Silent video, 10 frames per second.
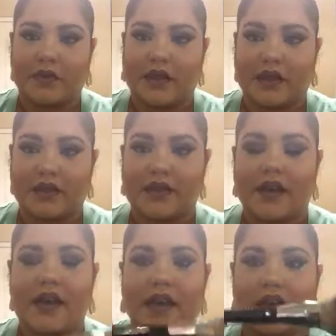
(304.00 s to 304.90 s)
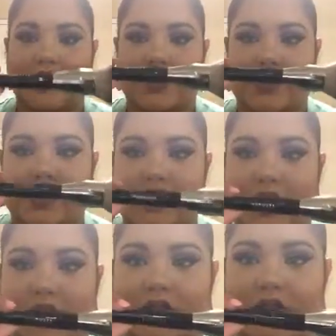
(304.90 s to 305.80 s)
with this, and it just
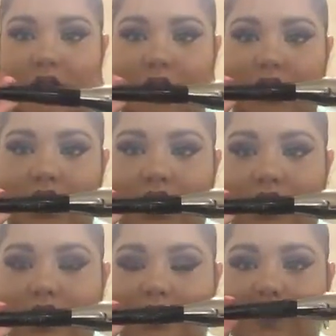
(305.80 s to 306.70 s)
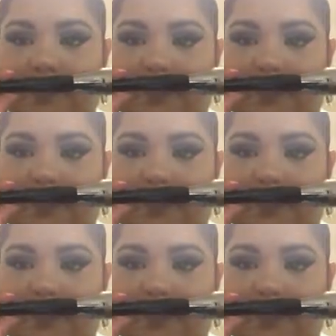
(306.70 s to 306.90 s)
sets the whole look. It's a